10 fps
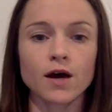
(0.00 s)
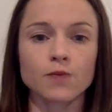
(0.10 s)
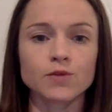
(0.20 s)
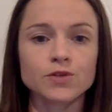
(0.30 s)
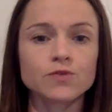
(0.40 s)

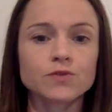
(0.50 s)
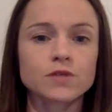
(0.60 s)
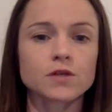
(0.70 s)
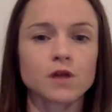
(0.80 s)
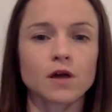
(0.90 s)
We do
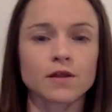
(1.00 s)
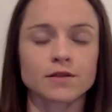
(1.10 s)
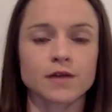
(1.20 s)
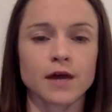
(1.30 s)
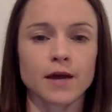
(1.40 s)
see a lot of the
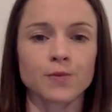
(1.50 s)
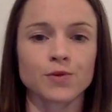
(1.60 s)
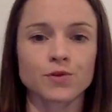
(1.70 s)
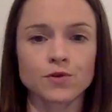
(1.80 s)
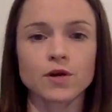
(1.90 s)
time
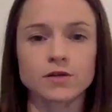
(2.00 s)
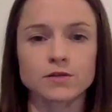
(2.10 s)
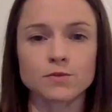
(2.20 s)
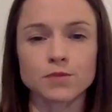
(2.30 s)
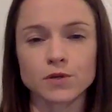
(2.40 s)
with new
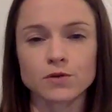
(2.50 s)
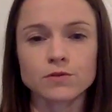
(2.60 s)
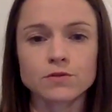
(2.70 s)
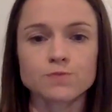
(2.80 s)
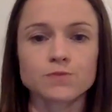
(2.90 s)
custom builds,